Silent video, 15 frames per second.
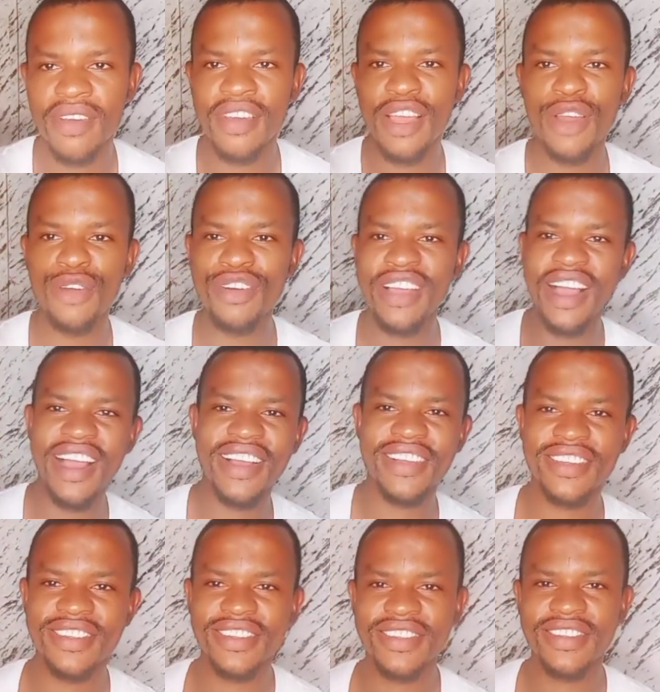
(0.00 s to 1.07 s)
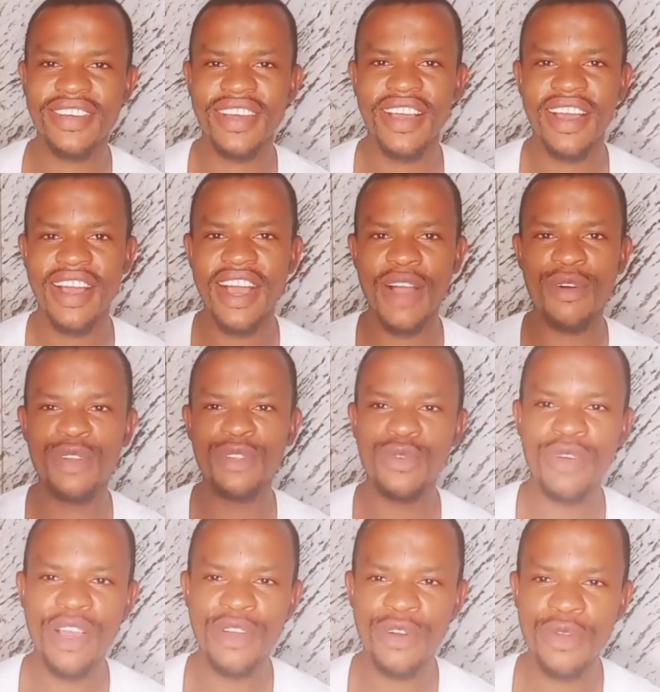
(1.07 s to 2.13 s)
Hello guys, I want to
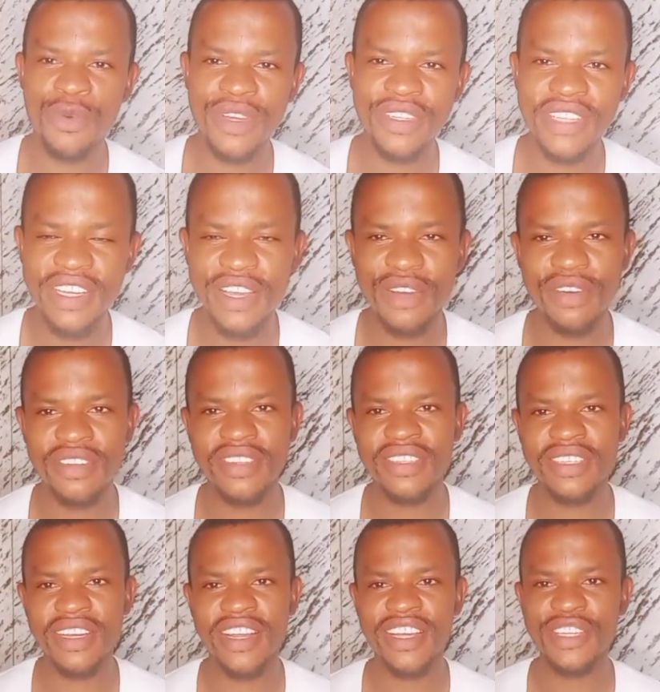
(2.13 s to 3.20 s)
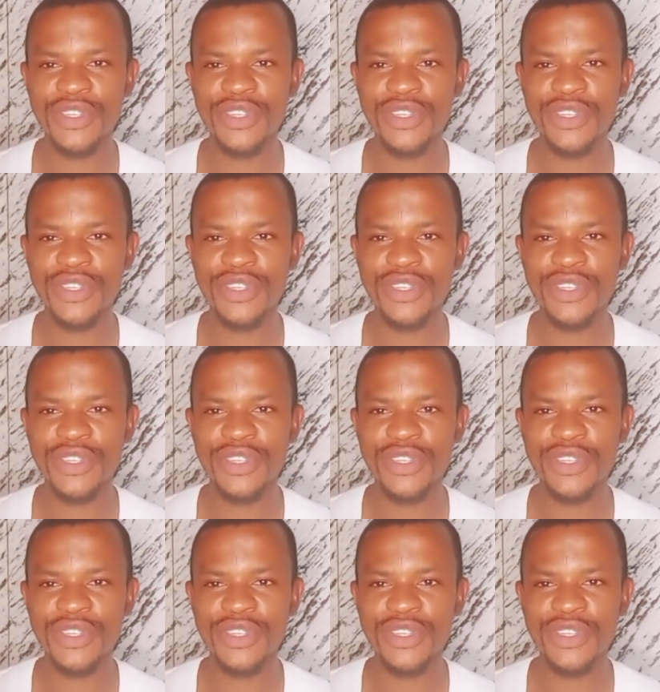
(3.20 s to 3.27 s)
welcome you once again on this channel.